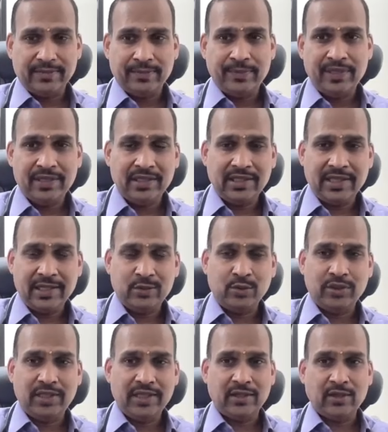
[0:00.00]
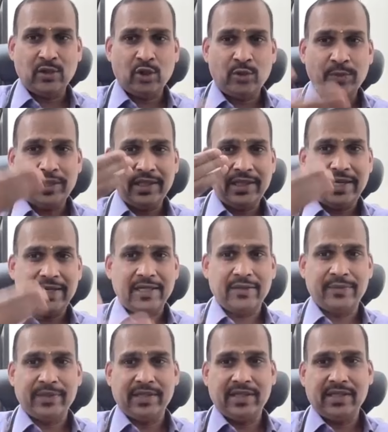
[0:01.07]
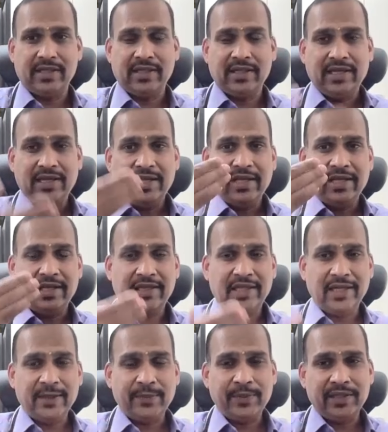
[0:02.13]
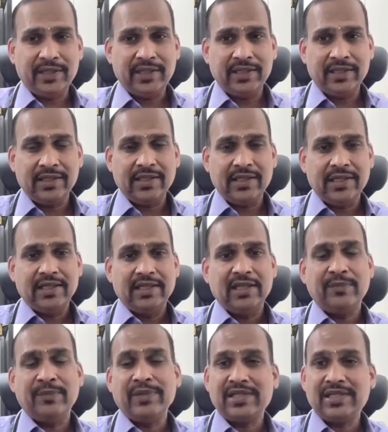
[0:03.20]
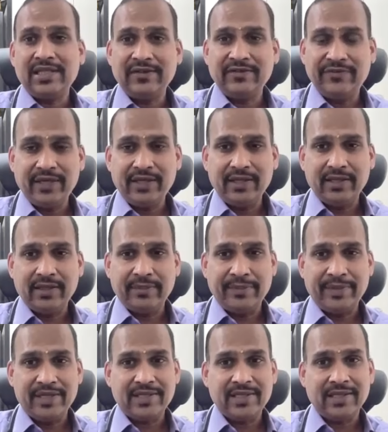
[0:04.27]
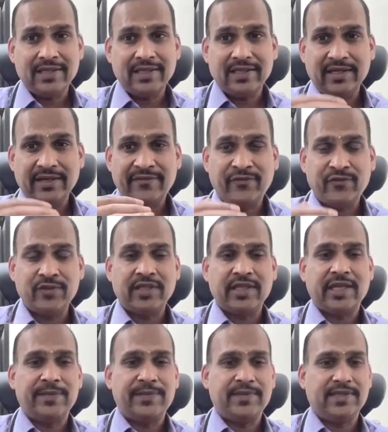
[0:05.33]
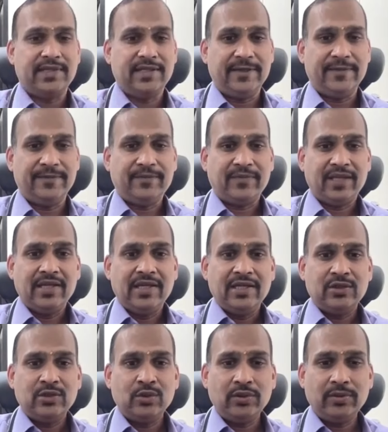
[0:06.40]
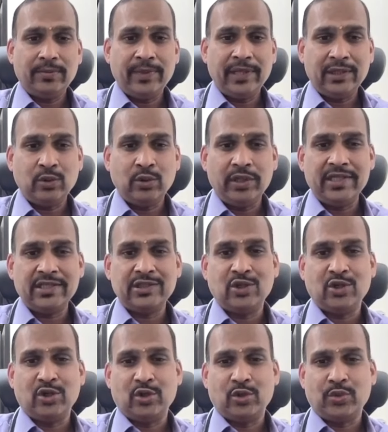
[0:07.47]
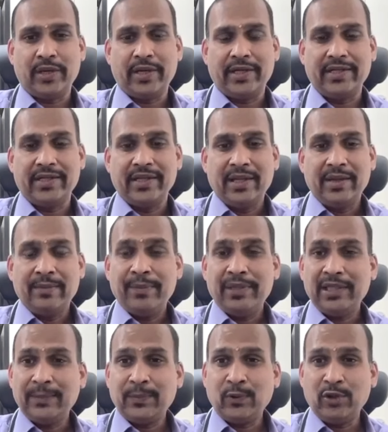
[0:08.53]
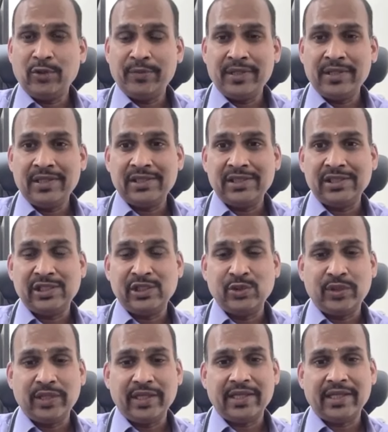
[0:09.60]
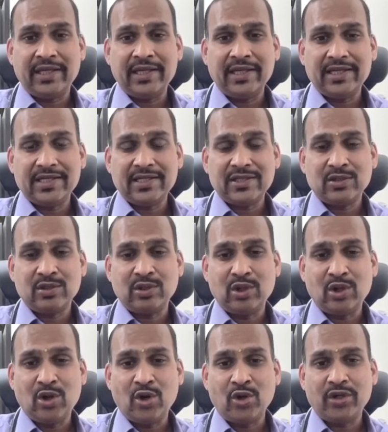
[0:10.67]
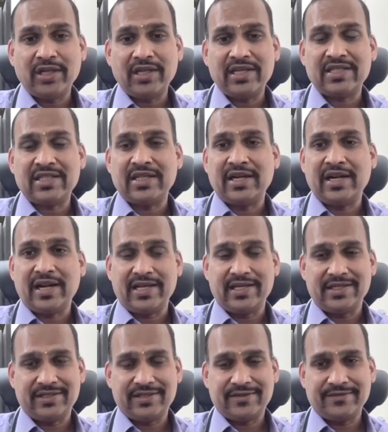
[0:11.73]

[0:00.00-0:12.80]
Patient has to take normal tidal breathing. In that breathing, the machine will measure diffusion capacity. So breath holding is not required. But the problem is this is new technique, so not standardized.